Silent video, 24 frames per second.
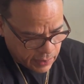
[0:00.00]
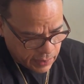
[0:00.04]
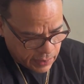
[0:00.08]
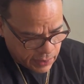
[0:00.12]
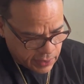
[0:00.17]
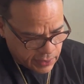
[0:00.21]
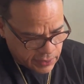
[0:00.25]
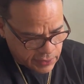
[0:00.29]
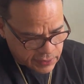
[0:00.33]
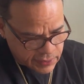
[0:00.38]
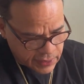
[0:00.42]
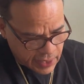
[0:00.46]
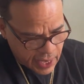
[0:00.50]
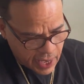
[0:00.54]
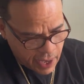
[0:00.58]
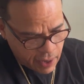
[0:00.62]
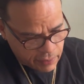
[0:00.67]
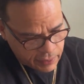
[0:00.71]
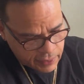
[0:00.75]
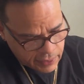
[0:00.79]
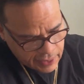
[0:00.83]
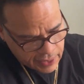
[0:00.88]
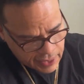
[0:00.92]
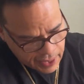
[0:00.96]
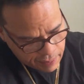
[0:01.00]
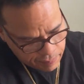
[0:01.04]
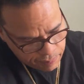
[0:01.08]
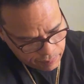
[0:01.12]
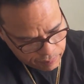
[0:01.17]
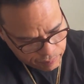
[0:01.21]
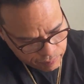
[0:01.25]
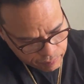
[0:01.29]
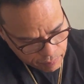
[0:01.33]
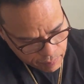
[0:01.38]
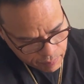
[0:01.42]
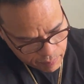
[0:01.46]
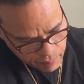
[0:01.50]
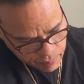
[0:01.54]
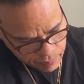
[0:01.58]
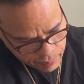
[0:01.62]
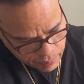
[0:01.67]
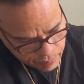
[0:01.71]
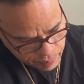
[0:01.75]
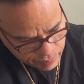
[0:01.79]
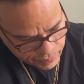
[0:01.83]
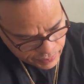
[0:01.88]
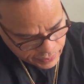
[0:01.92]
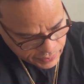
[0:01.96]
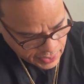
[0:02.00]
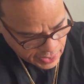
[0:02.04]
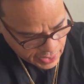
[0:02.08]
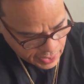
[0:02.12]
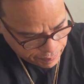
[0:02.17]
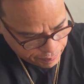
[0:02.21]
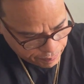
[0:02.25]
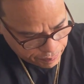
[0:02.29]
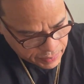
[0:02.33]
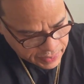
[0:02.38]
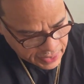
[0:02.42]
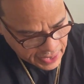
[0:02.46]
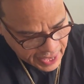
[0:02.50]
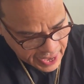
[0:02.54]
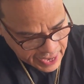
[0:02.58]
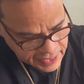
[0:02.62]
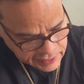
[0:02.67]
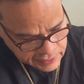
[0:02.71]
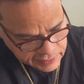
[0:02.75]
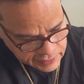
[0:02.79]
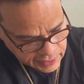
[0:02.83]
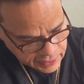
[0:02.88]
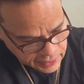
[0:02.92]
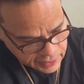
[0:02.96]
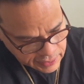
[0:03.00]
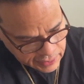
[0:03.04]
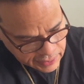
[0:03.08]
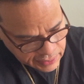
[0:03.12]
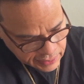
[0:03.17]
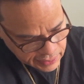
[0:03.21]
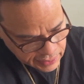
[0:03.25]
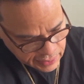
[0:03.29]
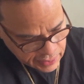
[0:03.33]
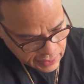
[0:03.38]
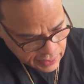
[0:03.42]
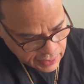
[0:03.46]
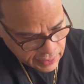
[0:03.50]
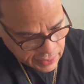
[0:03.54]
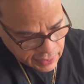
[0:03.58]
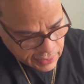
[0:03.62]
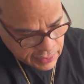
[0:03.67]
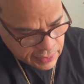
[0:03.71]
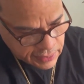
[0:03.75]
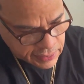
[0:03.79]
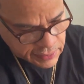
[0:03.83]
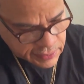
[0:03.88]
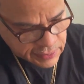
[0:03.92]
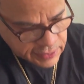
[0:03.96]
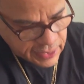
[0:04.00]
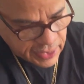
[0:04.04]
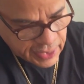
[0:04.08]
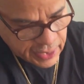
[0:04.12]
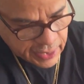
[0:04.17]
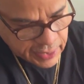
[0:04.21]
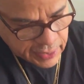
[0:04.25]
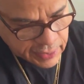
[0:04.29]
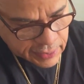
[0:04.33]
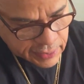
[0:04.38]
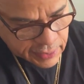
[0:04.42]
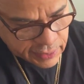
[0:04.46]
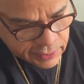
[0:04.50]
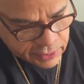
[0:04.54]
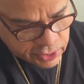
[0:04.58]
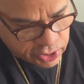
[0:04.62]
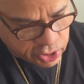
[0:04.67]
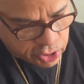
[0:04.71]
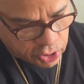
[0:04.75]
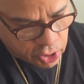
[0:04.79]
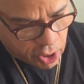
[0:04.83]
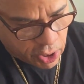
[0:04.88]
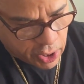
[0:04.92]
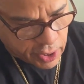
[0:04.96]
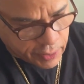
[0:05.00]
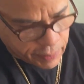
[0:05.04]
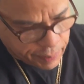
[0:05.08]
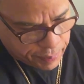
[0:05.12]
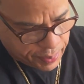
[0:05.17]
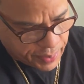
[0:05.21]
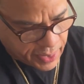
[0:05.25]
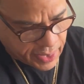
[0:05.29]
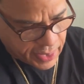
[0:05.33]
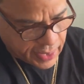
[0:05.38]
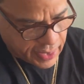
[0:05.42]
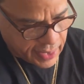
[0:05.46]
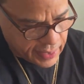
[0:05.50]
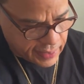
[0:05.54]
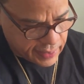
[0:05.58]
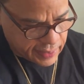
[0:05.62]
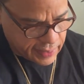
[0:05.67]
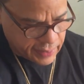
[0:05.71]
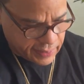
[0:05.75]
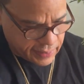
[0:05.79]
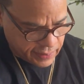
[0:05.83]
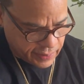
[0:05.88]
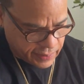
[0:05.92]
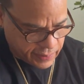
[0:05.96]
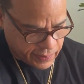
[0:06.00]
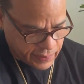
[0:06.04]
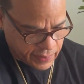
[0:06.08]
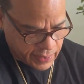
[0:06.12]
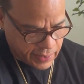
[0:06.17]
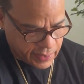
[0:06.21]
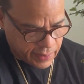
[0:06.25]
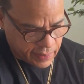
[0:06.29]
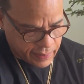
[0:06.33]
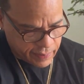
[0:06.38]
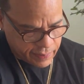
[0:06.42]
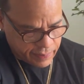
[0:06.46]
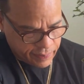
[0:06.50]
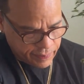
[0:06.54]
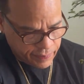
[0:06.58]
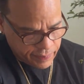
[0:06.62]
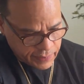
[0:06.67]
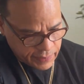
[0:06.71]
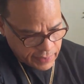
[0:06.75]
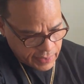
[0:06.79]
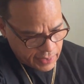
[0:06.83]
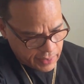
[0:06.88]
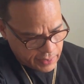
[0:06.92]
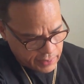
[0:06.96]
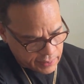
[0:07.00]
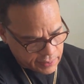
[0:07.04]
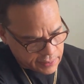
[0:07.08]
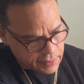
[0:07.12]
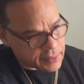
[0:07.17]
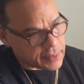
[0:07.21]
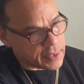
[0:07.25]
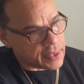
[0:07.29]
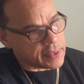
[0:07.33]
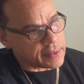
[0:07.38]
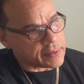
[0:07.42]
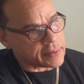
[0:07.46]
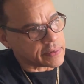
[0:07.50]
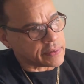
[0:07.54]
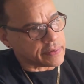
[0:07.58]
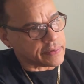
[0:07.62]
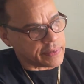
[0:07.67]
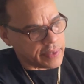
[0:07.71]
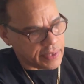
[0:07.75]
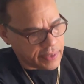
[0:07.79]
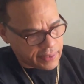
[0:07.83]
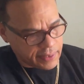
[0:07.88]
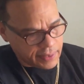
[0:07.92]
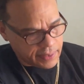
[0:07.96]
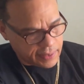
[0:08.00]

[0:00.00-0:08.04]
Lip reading: He's out of that plastic container starter pot. Oh wow, that looks nice already.